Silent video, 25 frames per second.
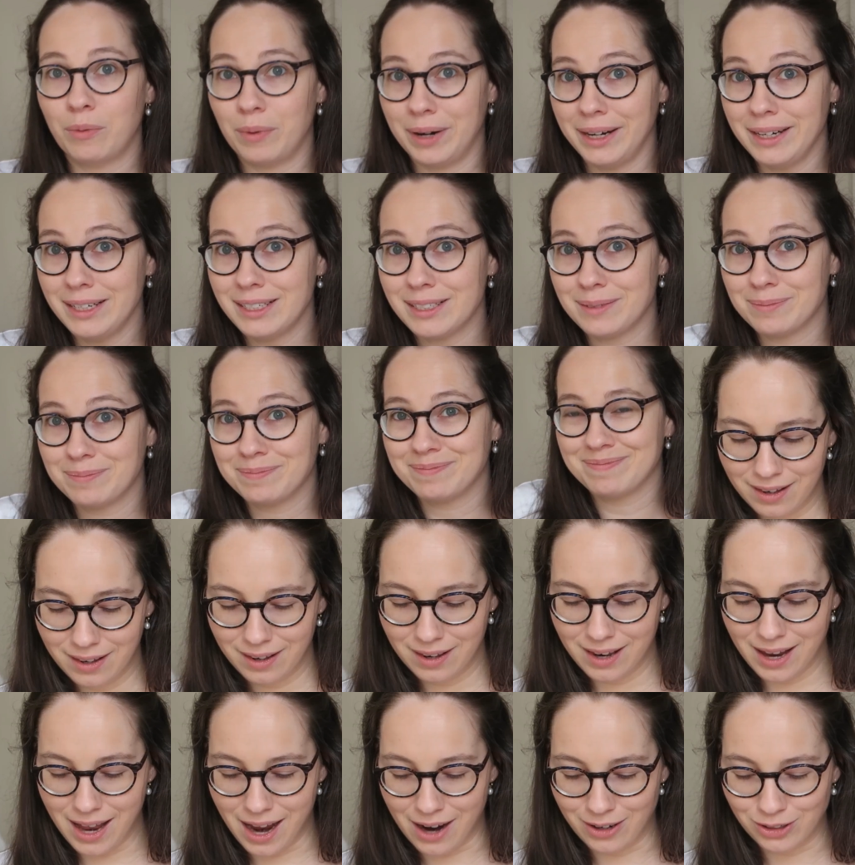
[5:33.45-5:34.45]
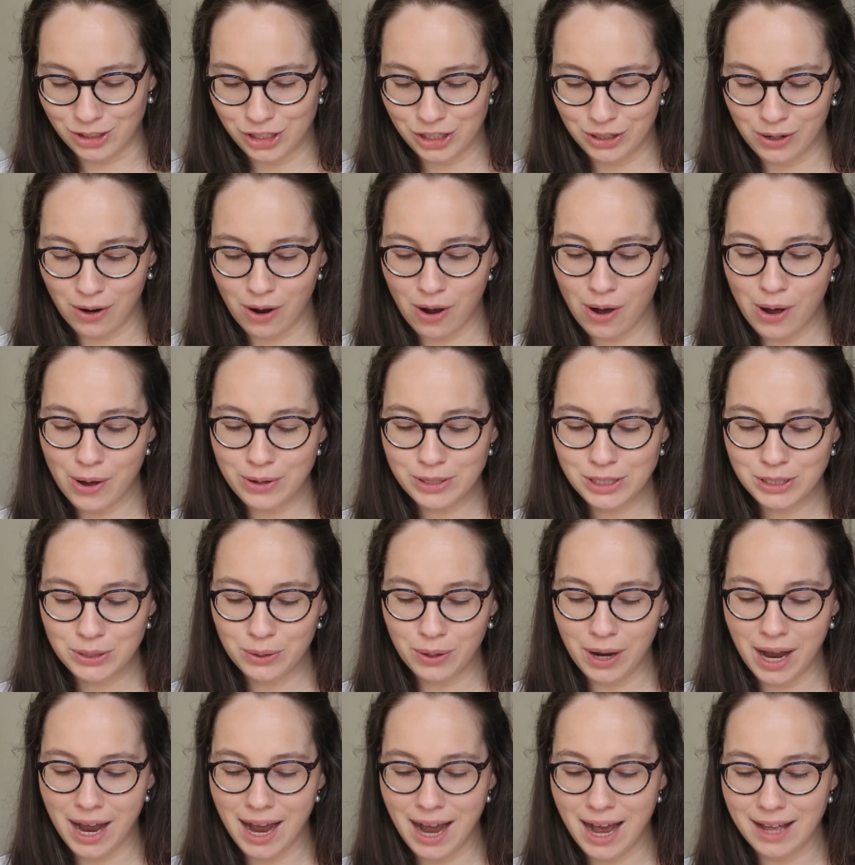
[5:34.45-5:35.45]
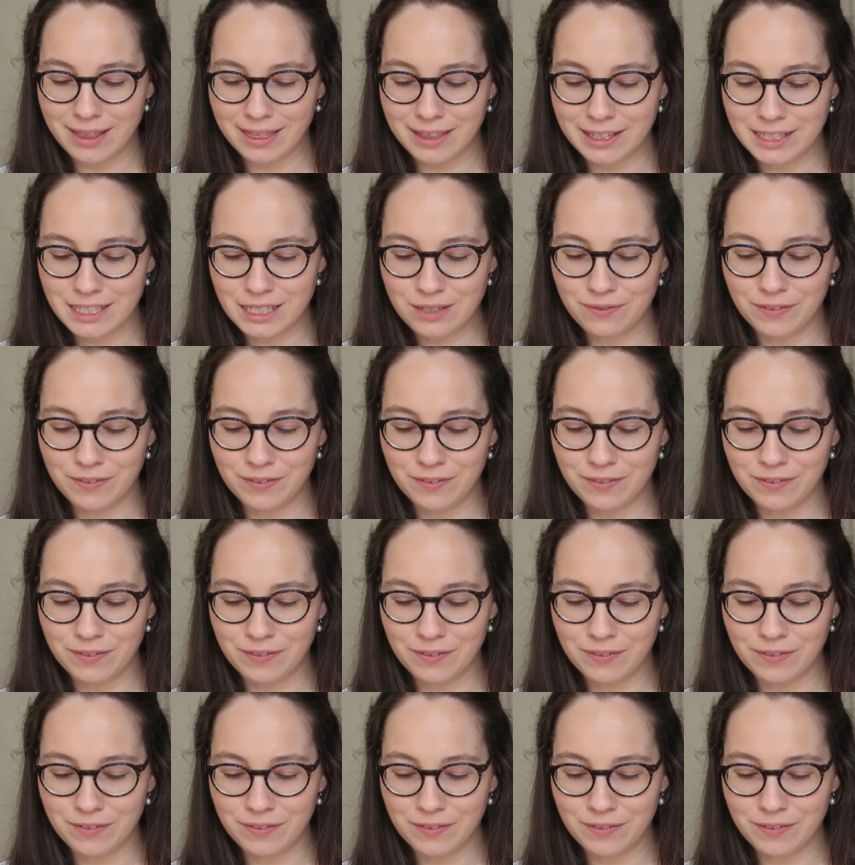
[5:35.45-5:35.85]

right? Now, she also had this